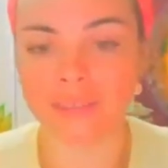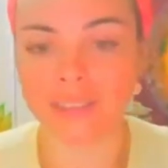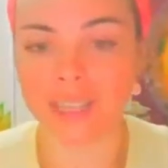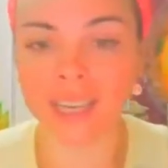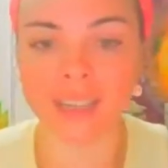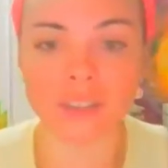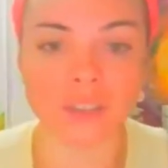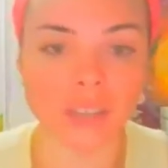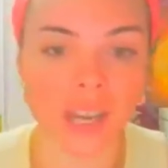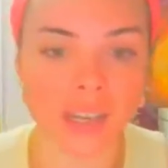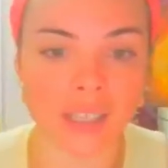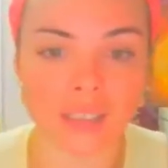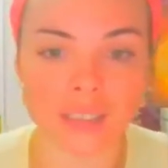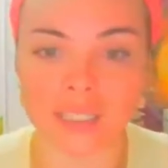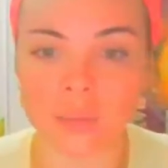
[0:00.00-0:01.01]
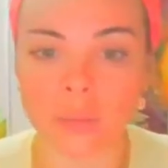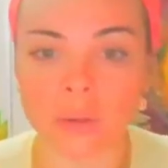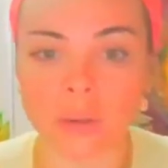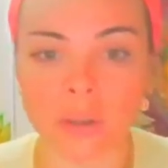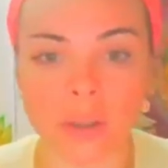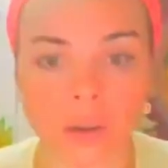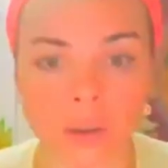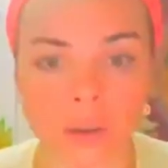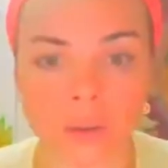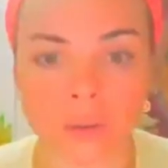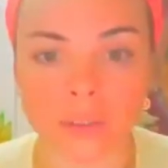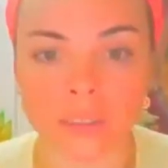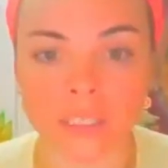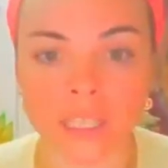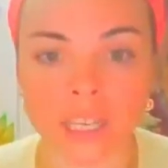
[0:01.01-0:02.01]
kind of track it, see where it
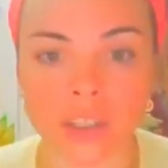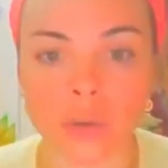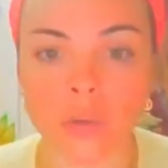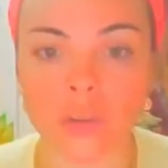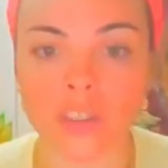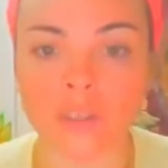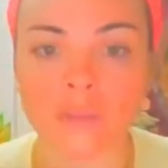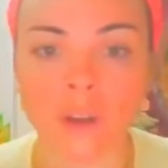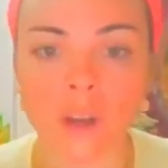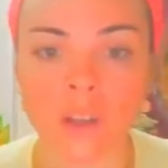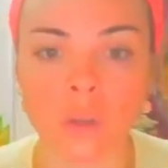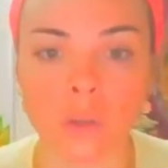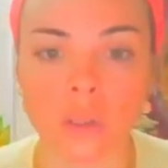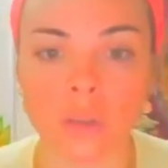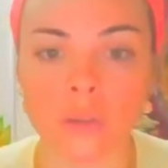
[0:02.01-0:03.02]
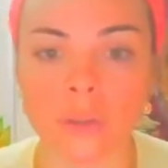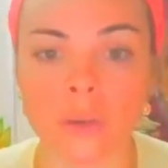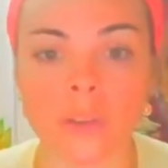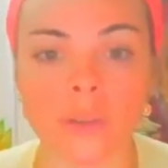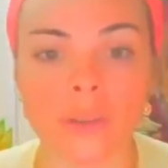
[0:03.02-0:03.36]
goes, and you just follow it. You don't do